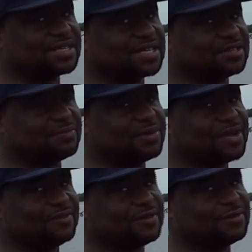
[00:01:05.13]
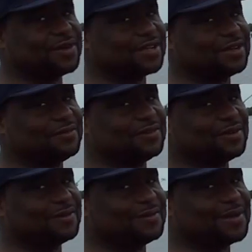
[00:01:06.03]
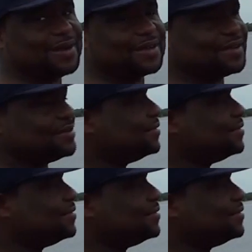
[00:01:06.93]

they take your bait real quick, you don't even know about it.